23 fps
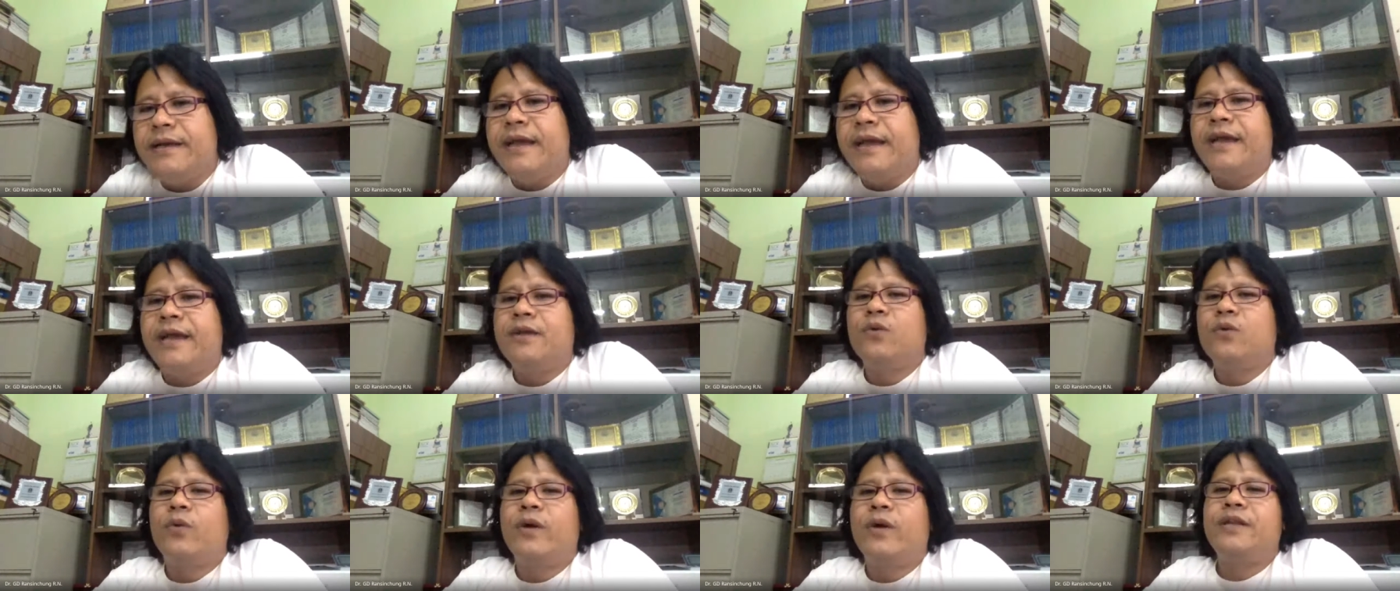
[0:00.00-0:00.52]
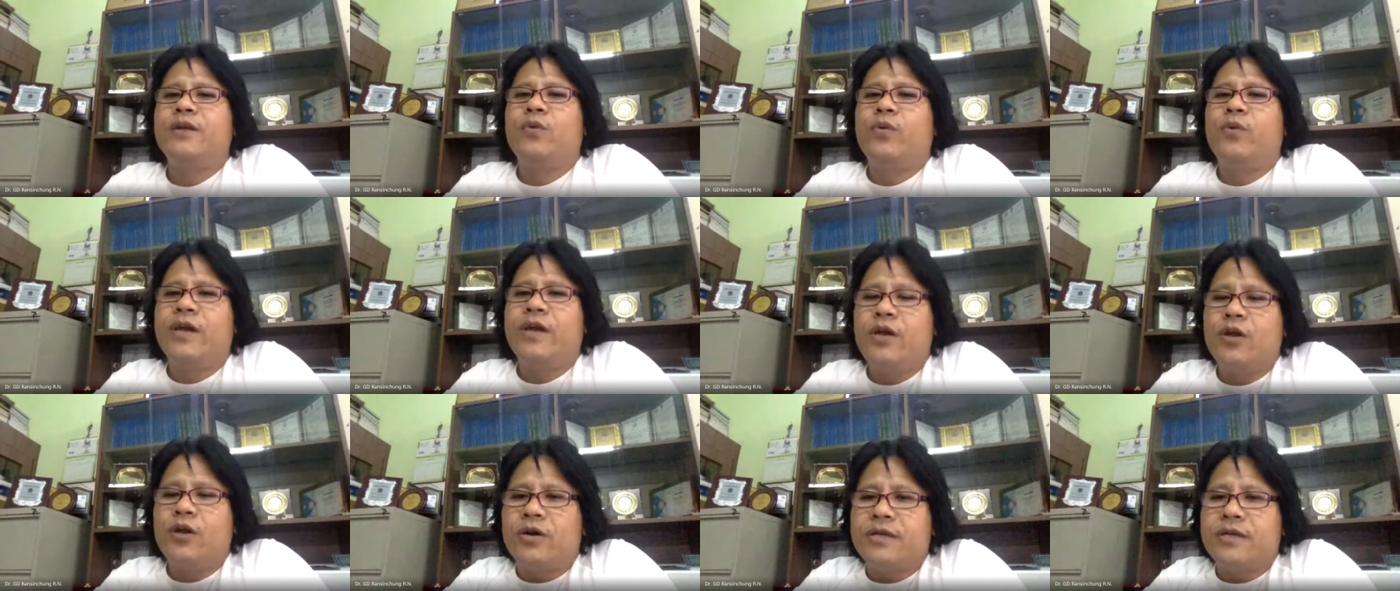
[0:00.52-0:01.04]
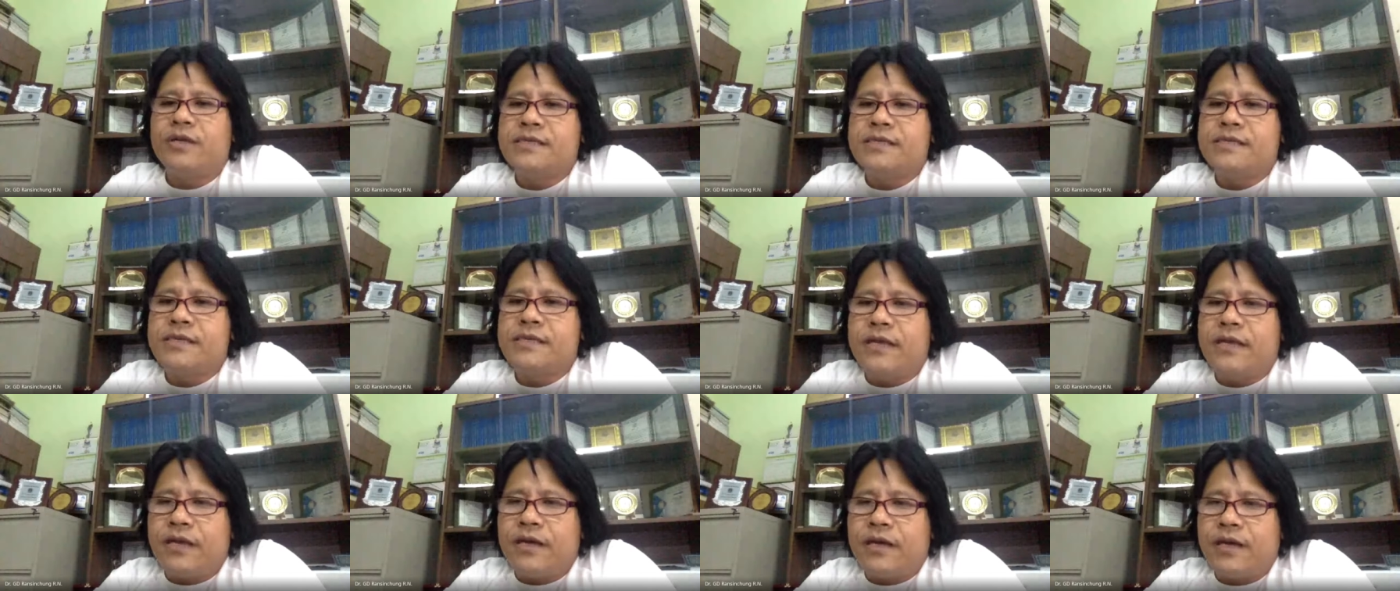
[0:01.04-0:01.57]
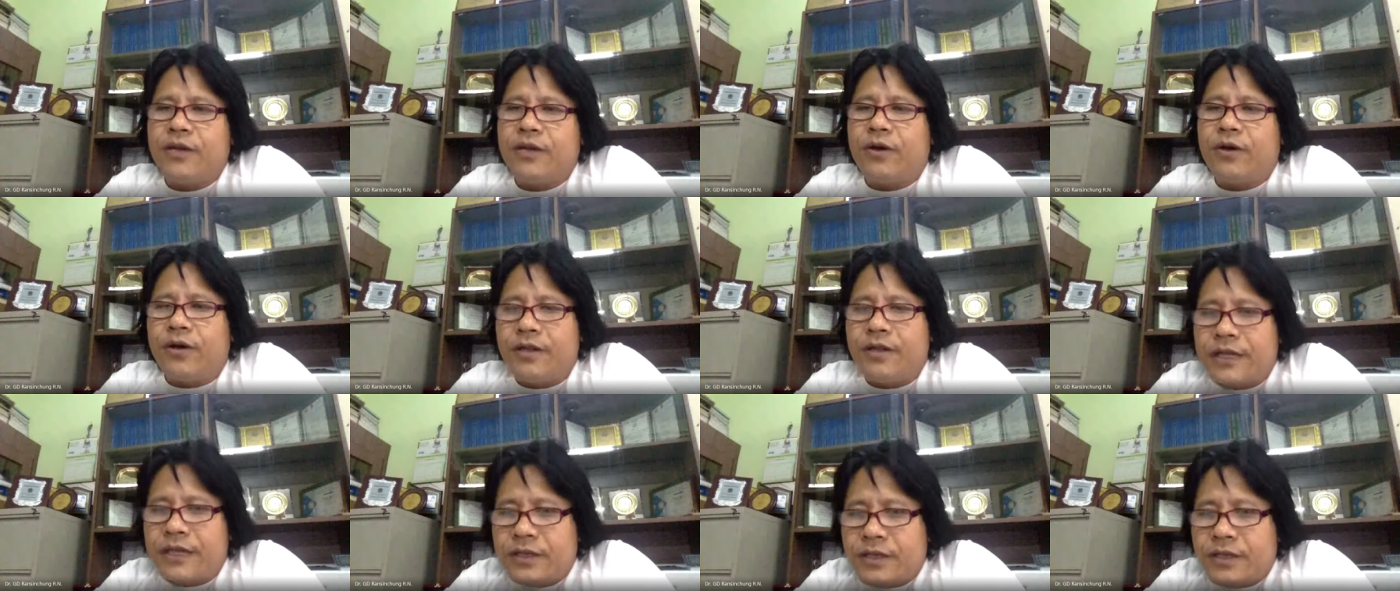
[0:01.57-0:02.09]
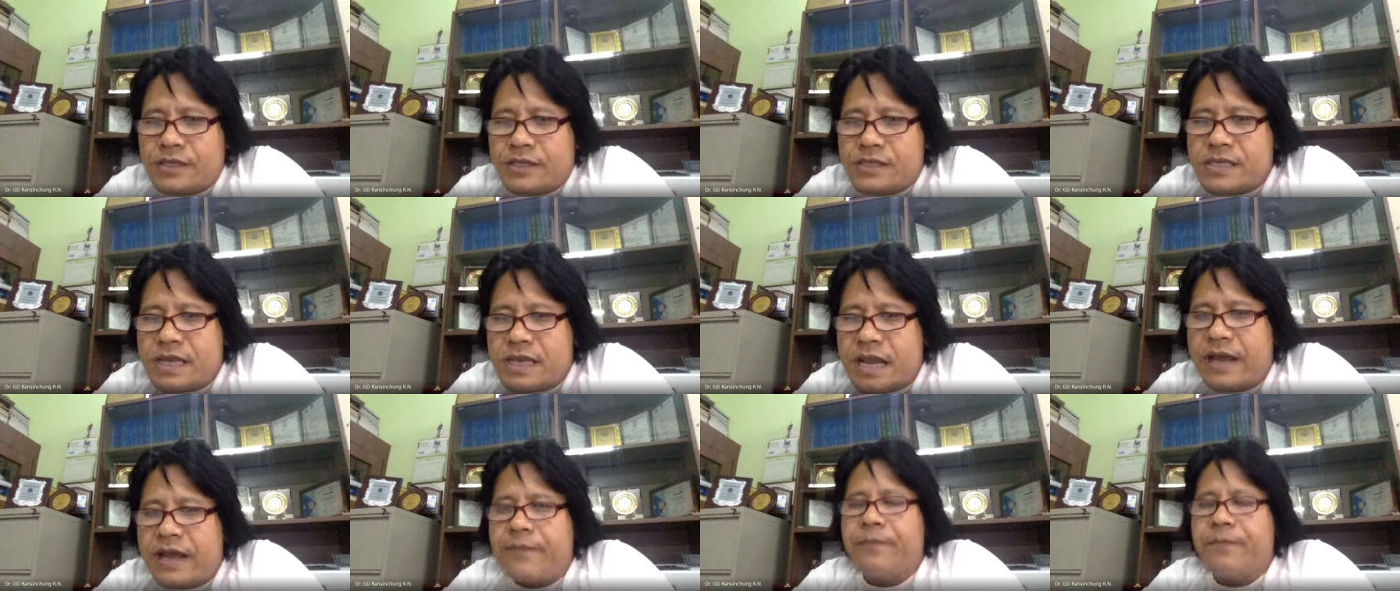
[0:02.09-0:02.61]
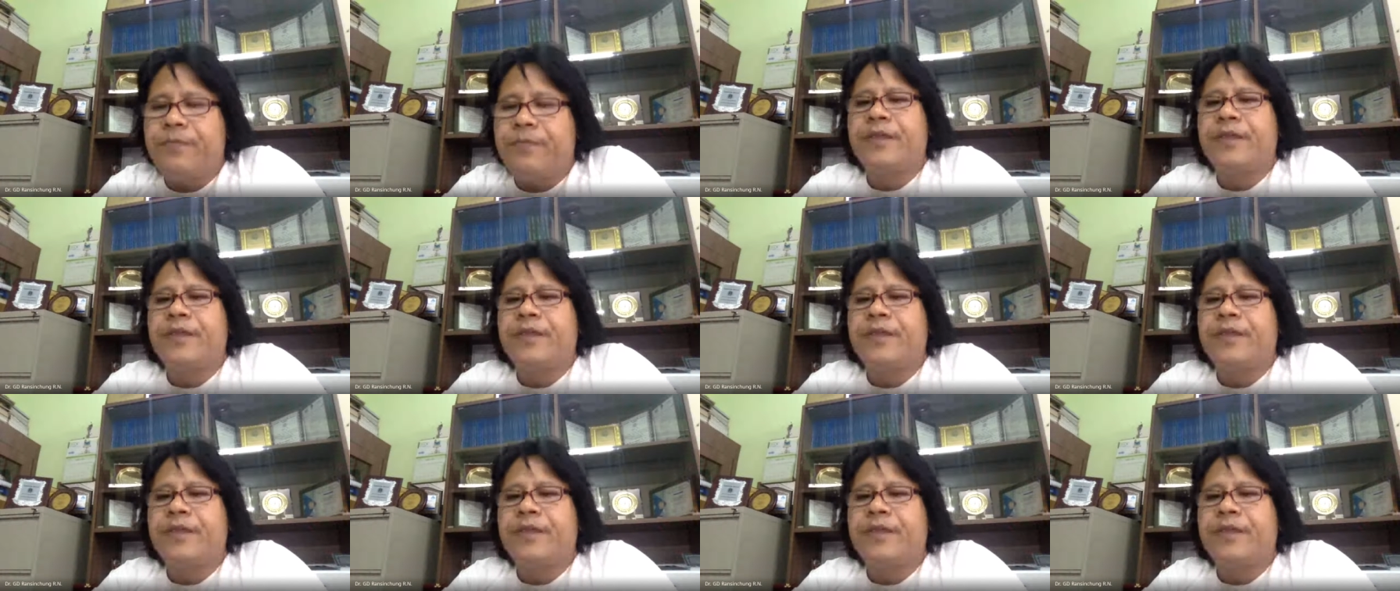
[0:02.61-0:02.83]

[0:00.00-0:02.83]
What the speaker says: And when the wheel load is on in this slab,